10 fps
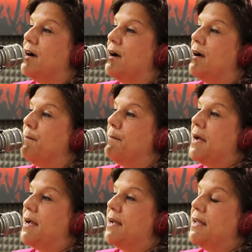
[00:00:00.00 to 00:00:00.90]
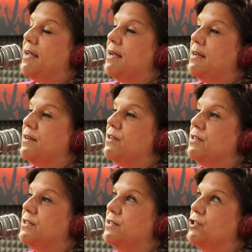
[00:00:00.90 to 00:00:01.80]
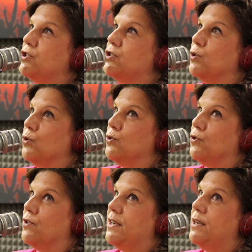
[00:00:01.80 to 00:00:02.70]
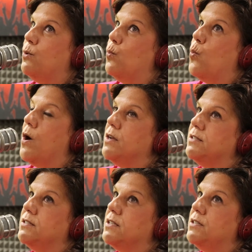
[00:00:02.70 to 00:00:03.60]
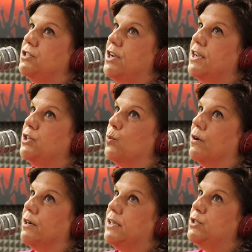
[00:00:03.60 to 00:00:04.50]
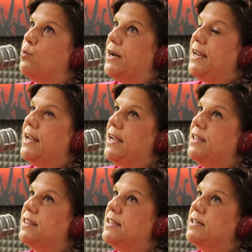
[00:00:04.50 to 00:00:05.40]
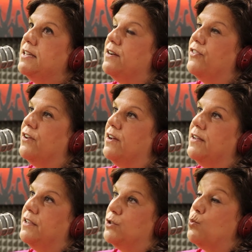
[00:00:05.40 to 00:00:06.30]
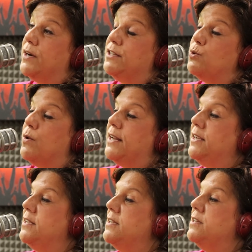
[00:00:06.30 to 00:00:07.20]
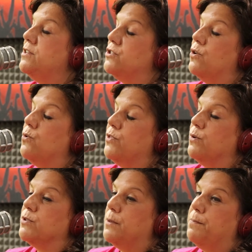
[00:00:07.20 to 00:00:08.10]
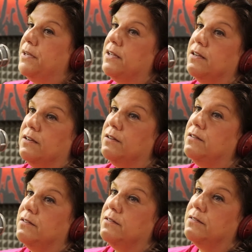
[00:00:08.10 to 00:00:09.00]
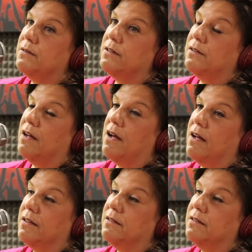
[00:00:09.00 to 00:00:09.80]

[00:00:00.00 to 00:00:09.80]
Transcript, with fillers: Um, my surgery was January 28th uh, in 2020. So there was a big uh,